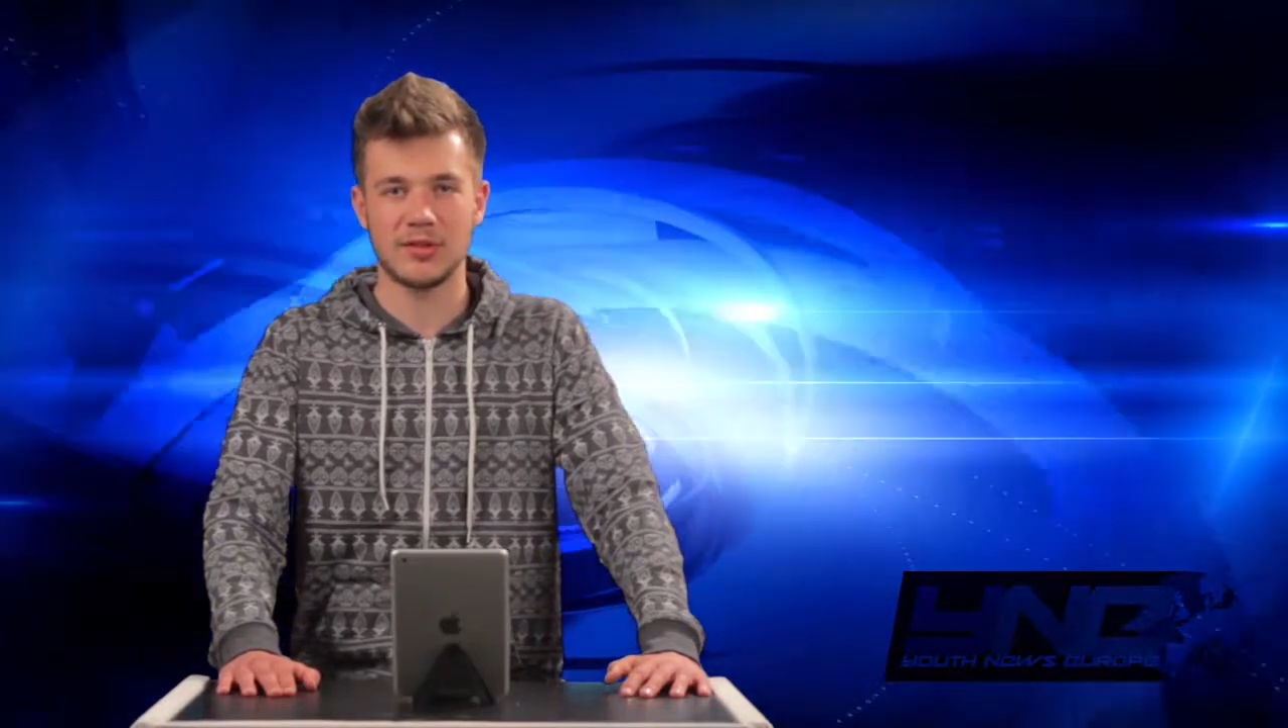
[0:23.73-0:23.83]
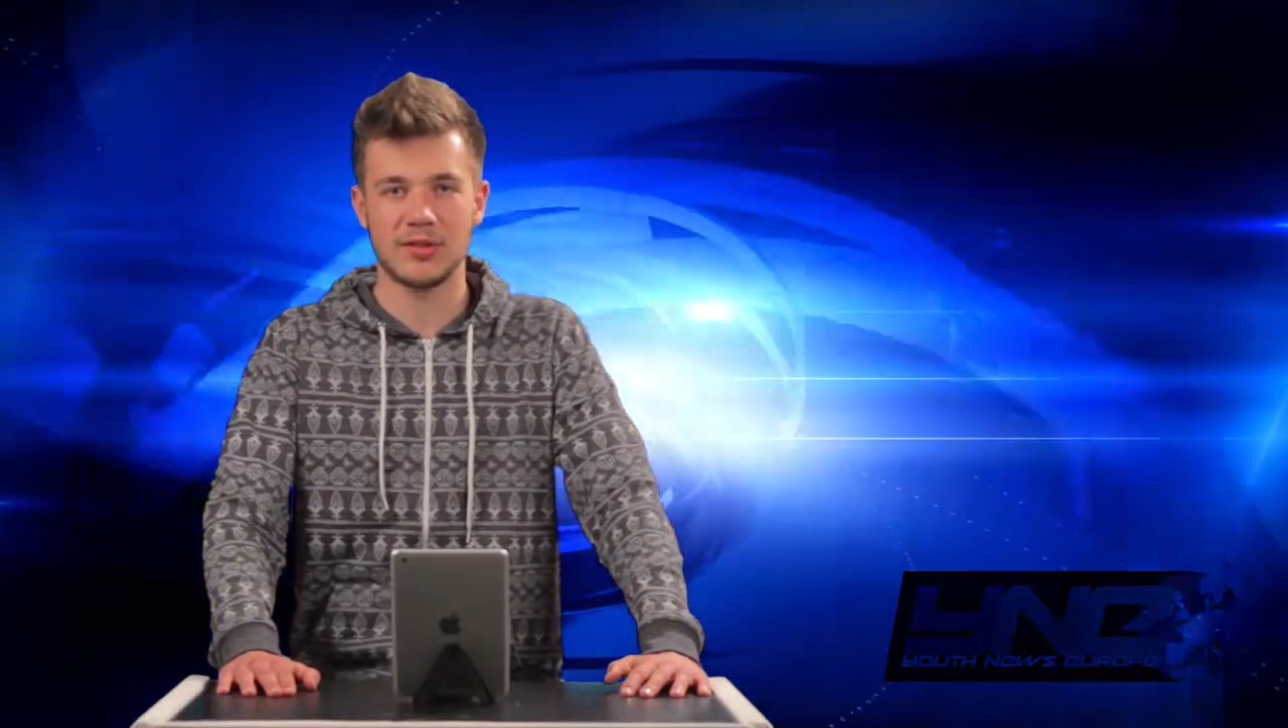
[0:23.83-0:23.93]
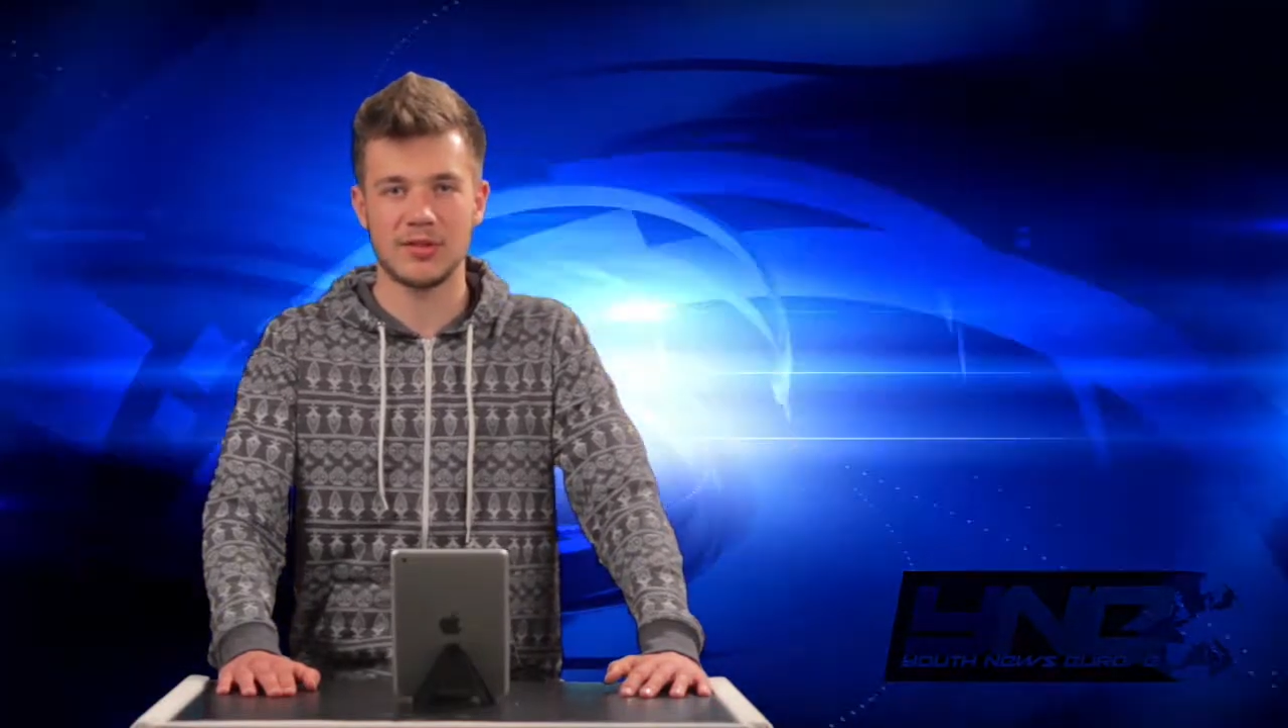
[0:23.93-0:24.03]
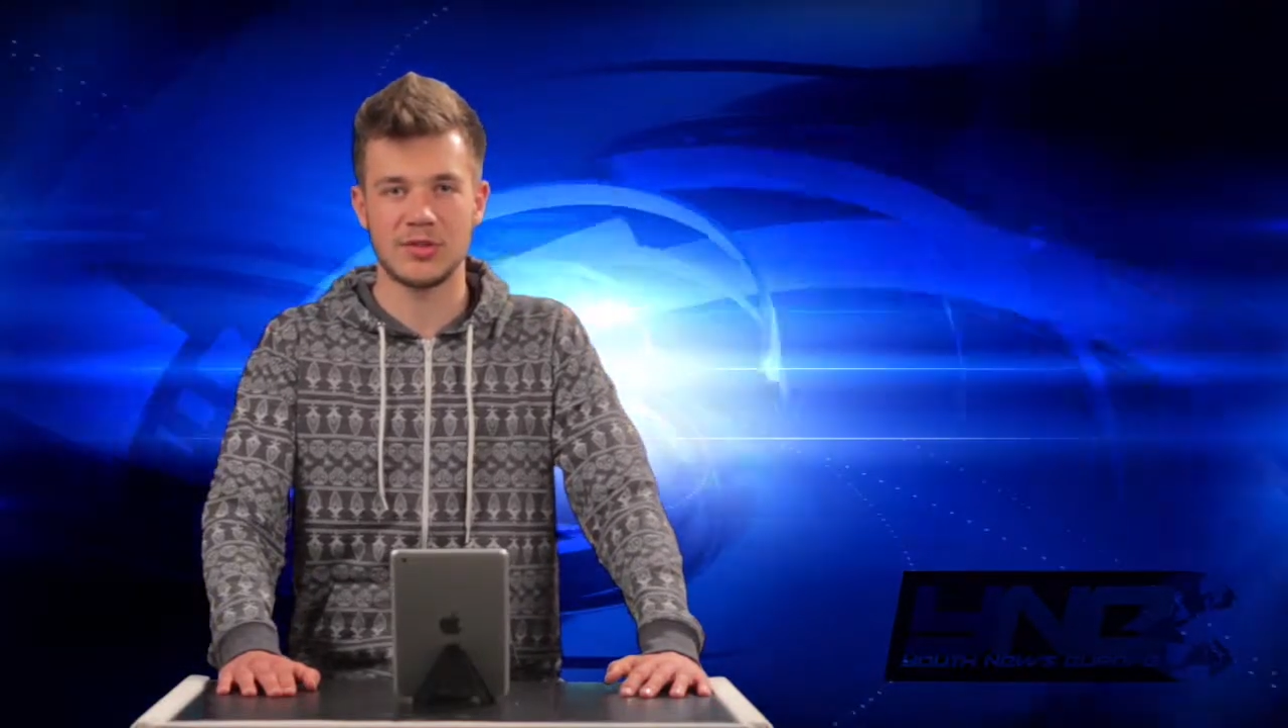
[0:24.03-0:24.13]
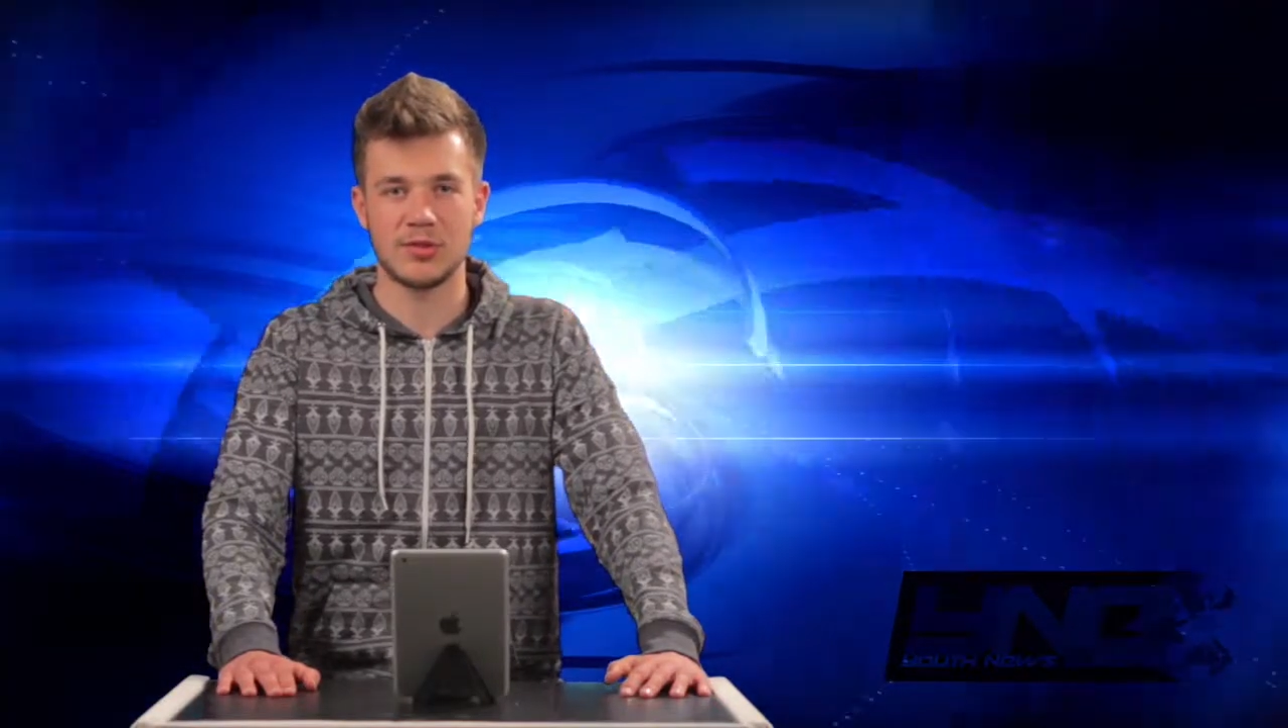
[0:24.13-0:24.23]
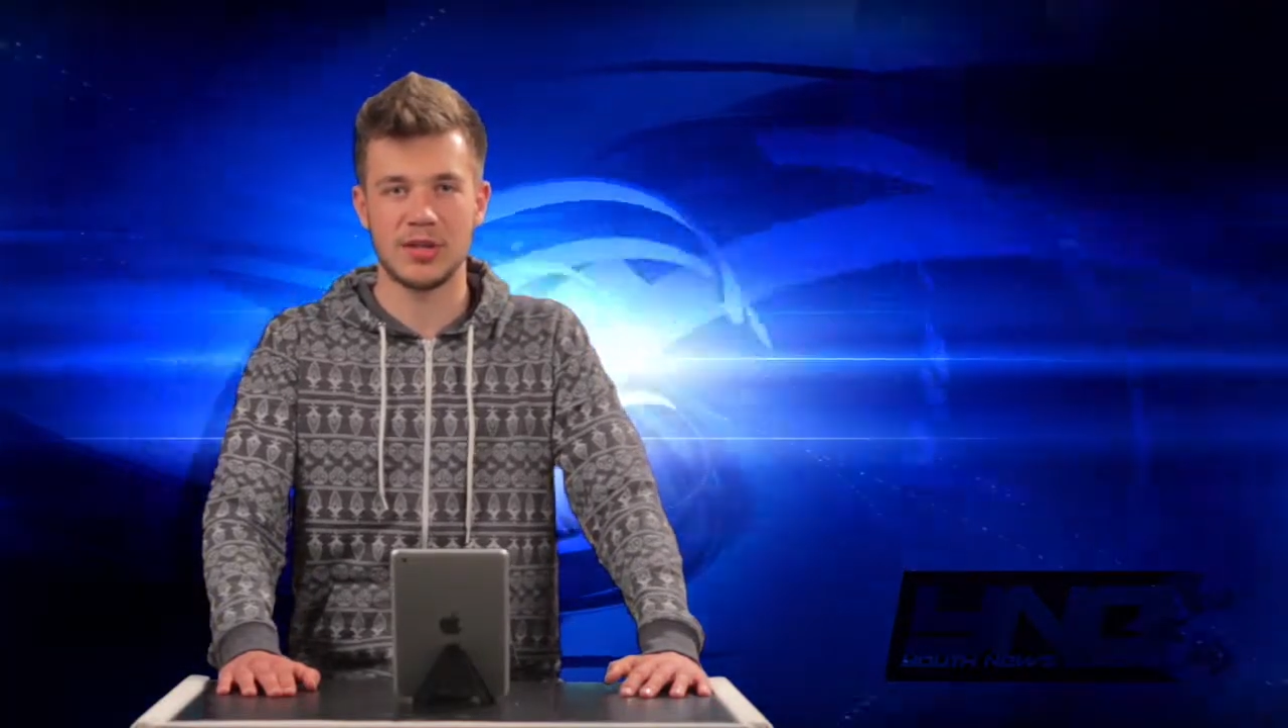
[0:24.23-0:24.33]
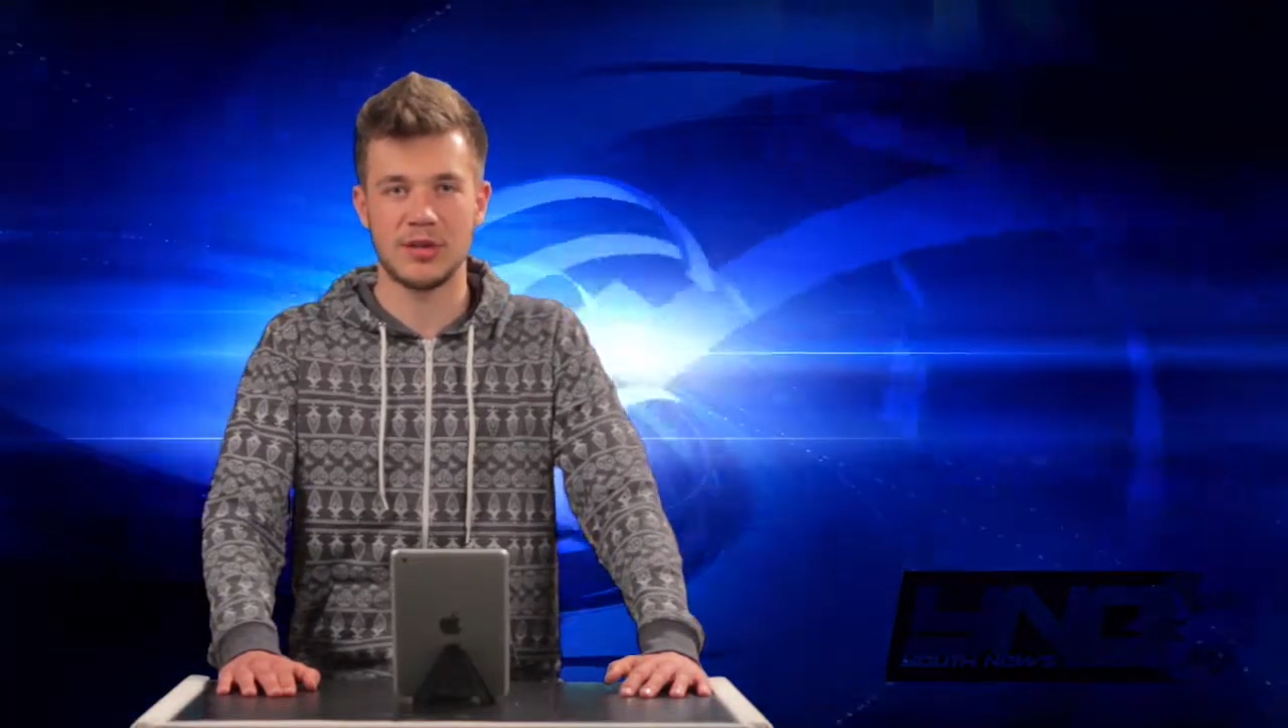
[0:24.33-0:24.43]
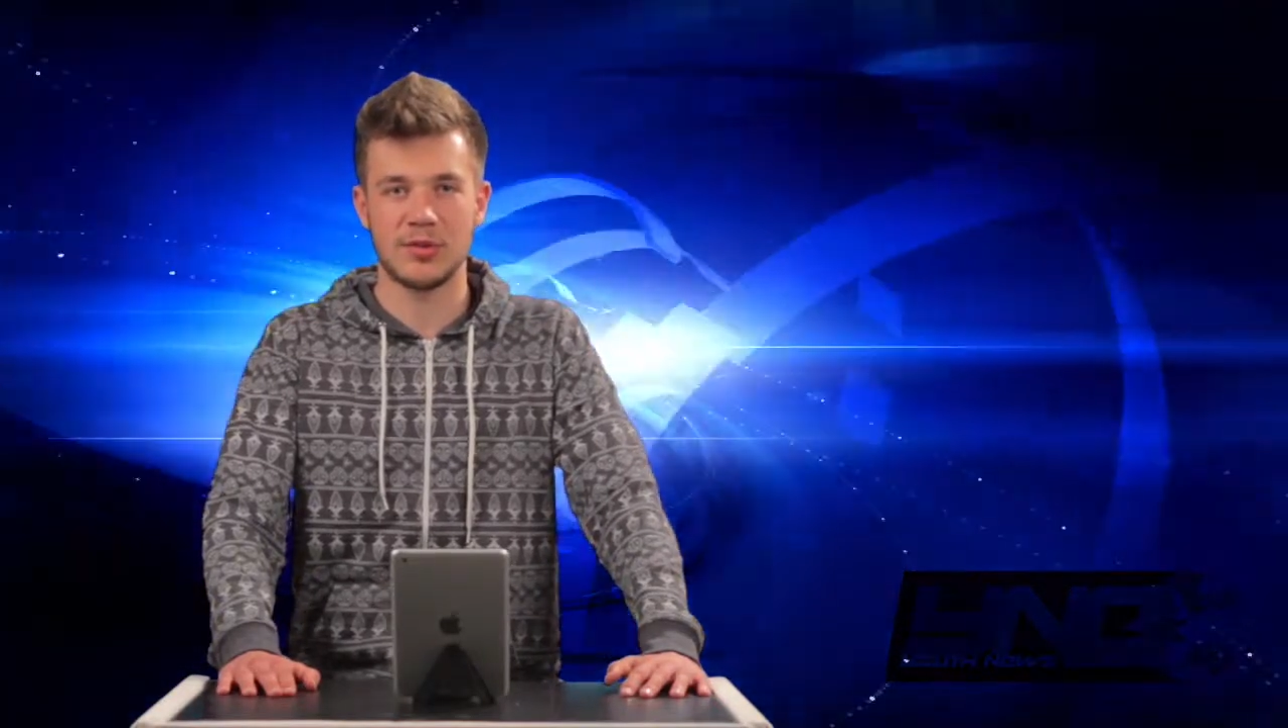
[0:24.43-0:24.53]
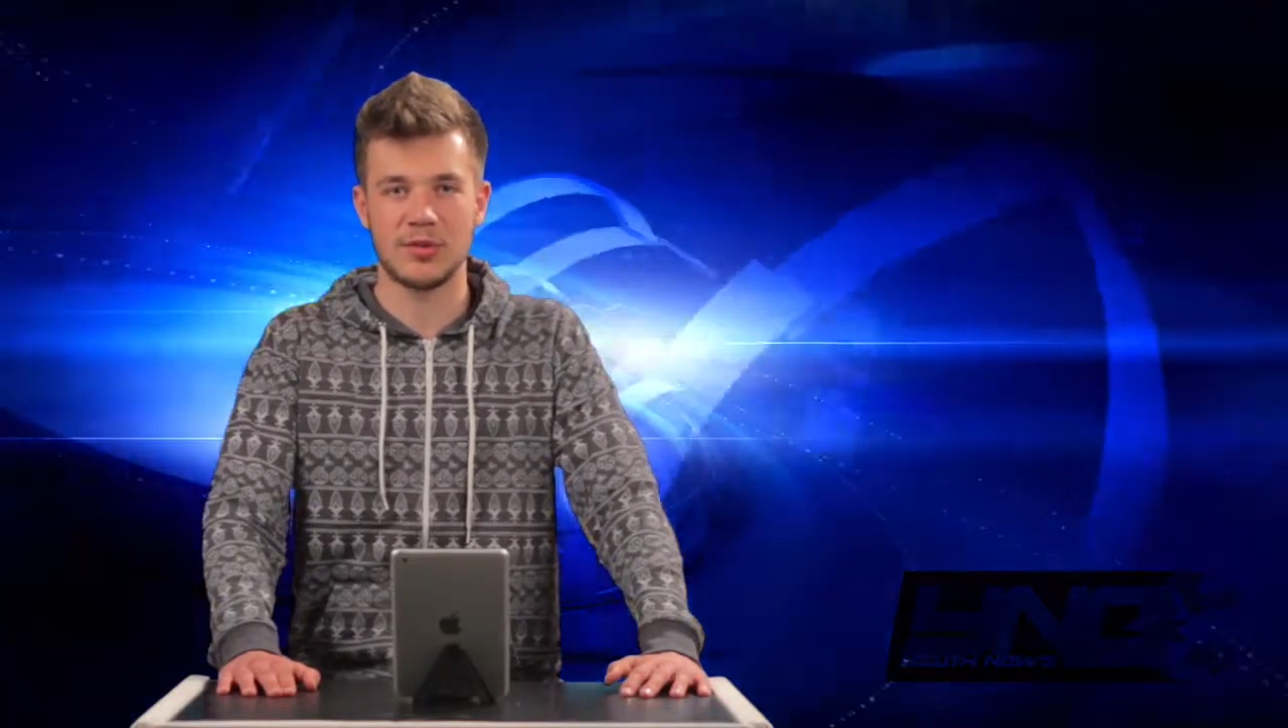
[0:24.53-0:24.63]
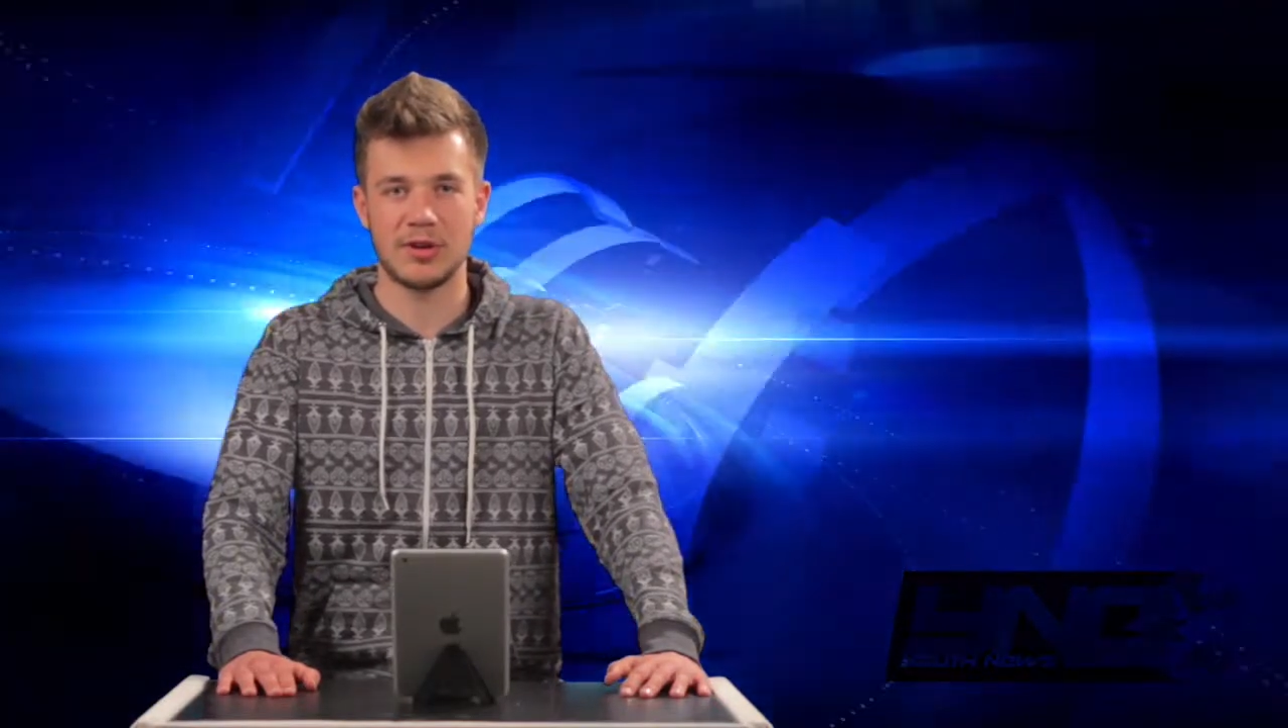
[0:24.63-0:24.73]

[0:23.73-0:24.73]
onto the street with